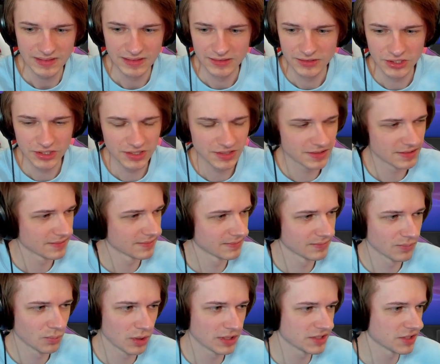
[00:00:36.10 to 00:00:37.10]
Just,
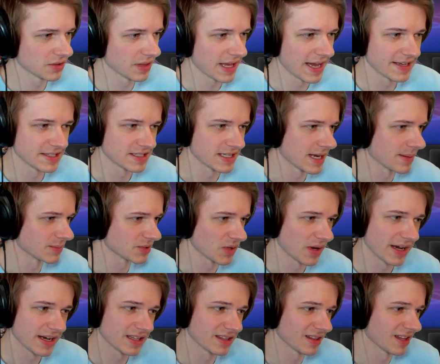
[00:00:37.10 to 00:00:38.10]
what's your last name so
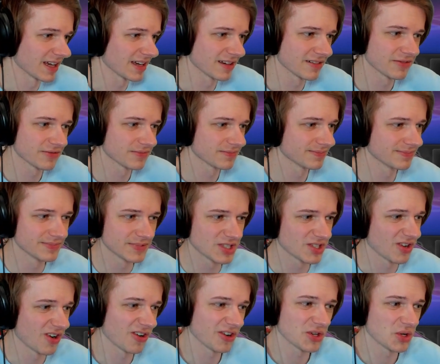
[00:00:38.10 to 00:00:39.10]
I can, like,
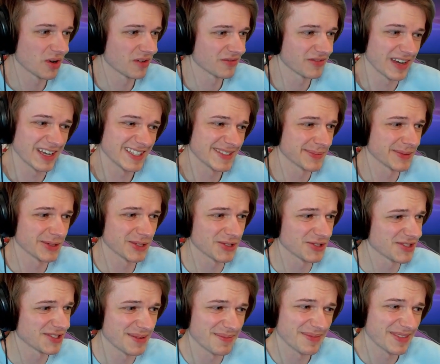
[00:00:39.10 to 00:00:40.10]
stalk you on Facebook or
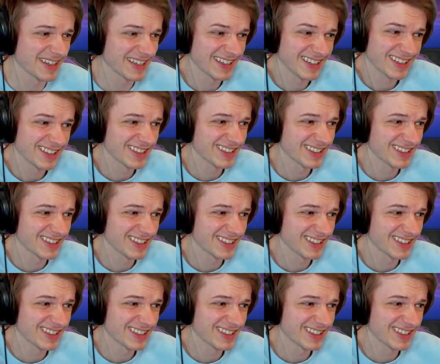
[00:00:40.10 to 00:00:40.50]
something?